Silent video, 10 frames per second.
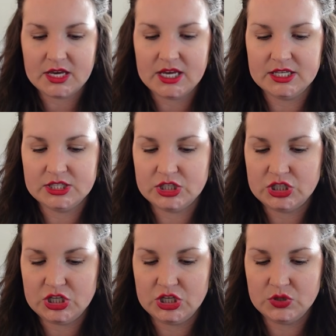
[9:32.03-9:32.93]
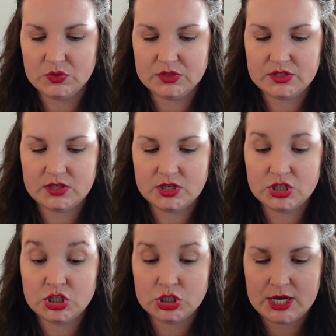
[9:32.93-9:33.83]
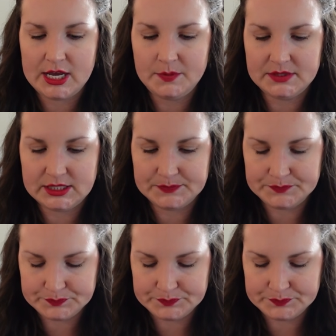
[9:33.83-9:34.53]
is to use shapes.